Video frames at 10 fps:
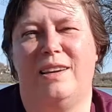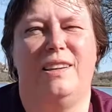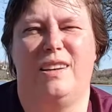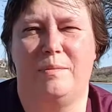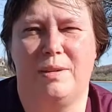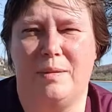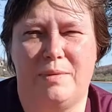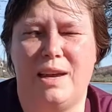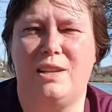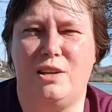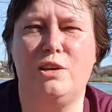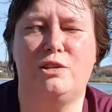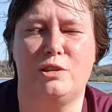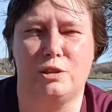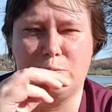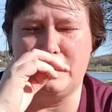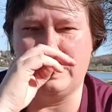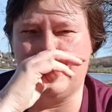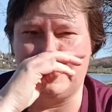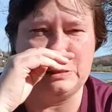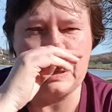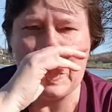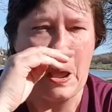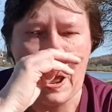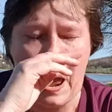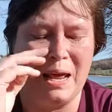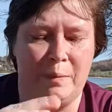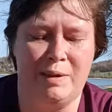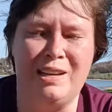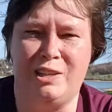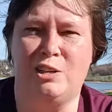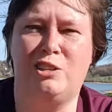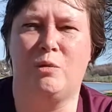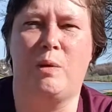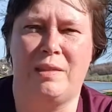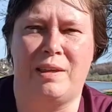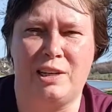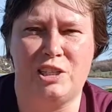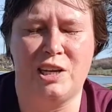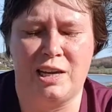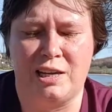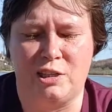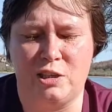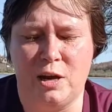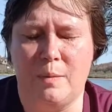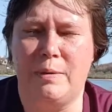You know, I'm getting used to the speed limits, and I'm getting used to when they change.